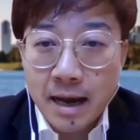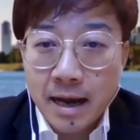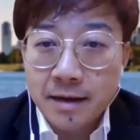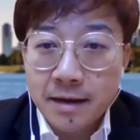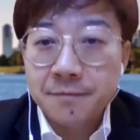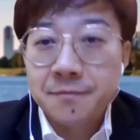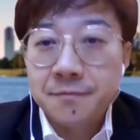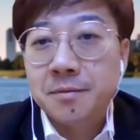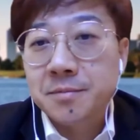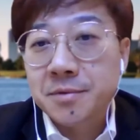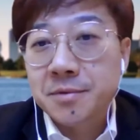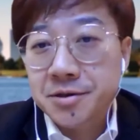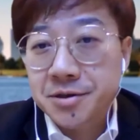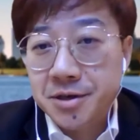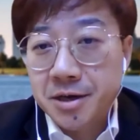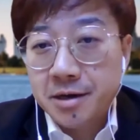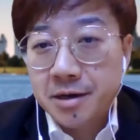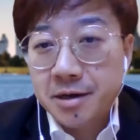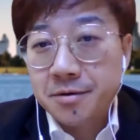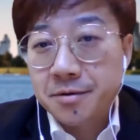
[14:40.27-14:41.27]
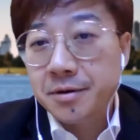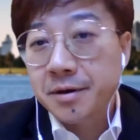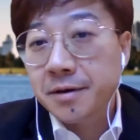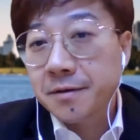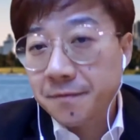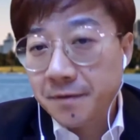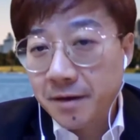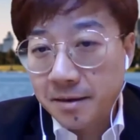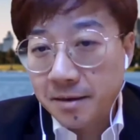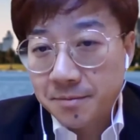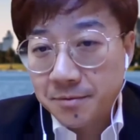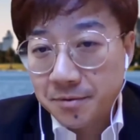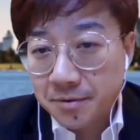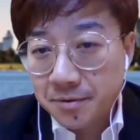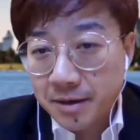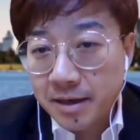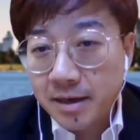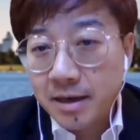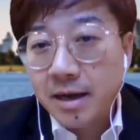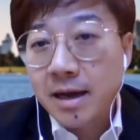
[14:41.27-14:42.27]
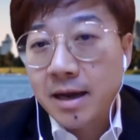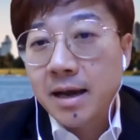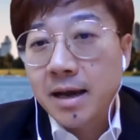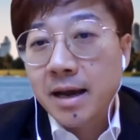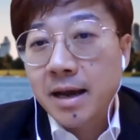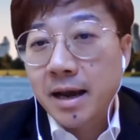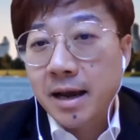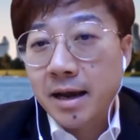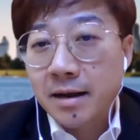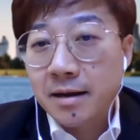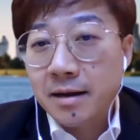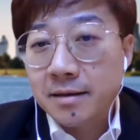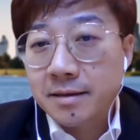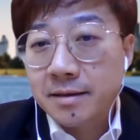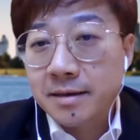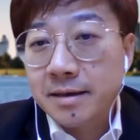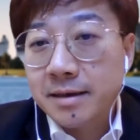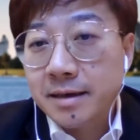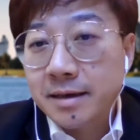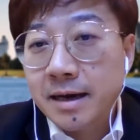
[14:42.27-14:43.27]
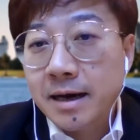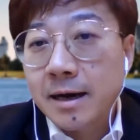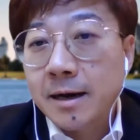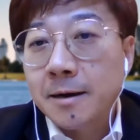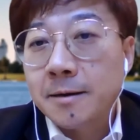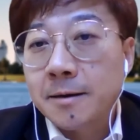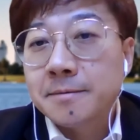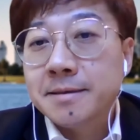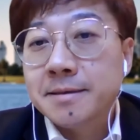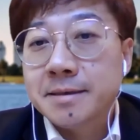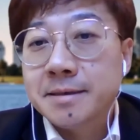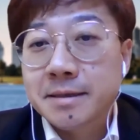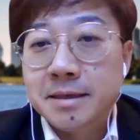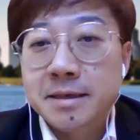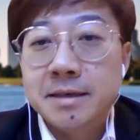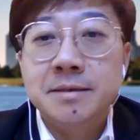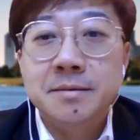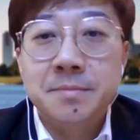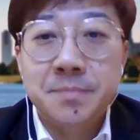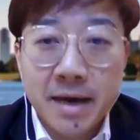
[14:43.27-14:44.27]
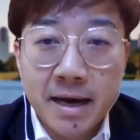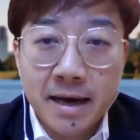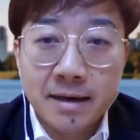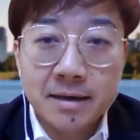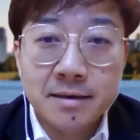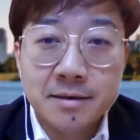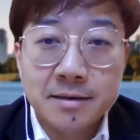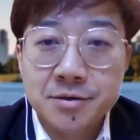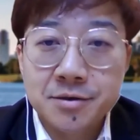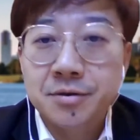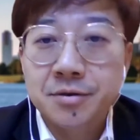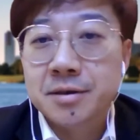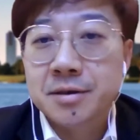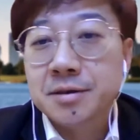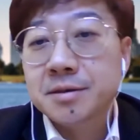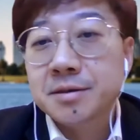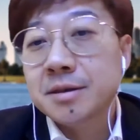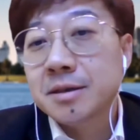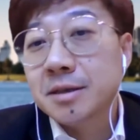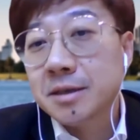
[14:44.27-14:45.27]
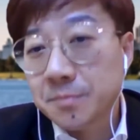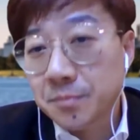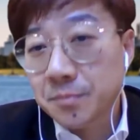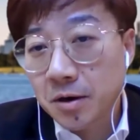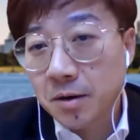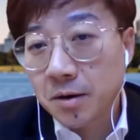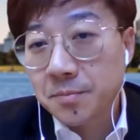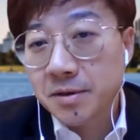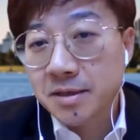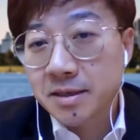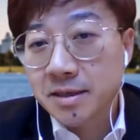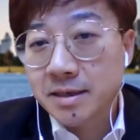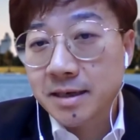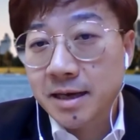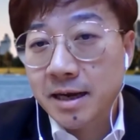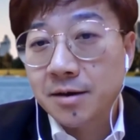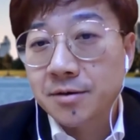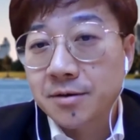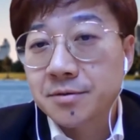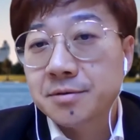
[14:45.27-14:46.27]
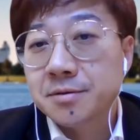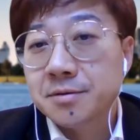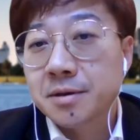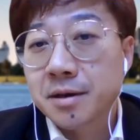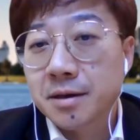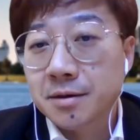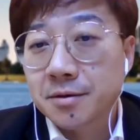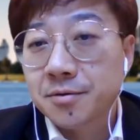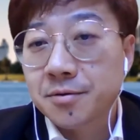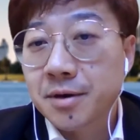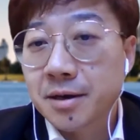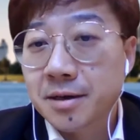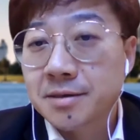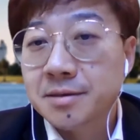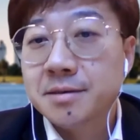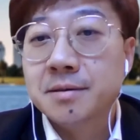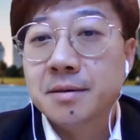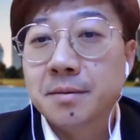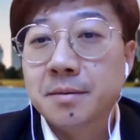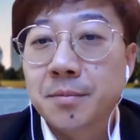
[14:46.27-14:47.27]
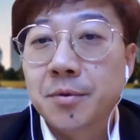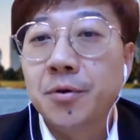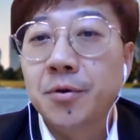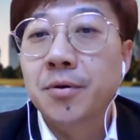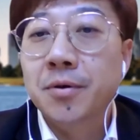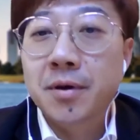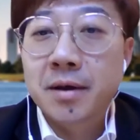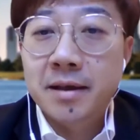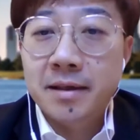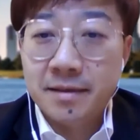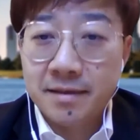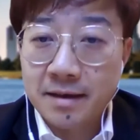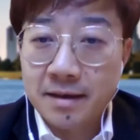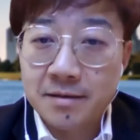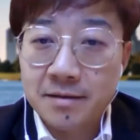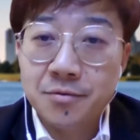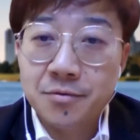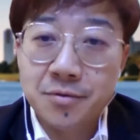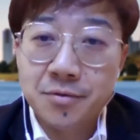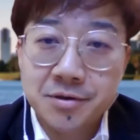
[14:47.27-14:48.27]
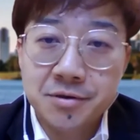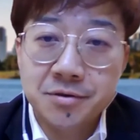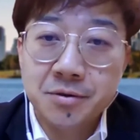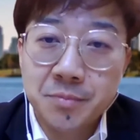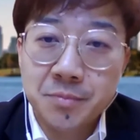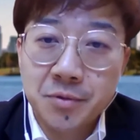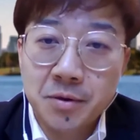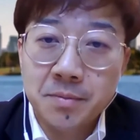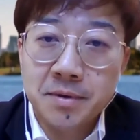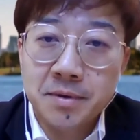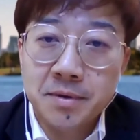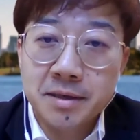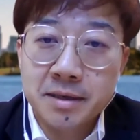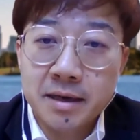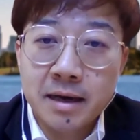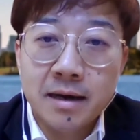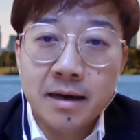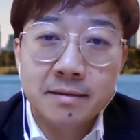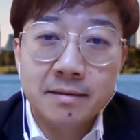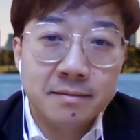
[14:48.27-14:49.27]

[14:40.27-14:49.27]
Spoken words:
And from the January, February, and the city is back. So the city property now is increased more than the regional property.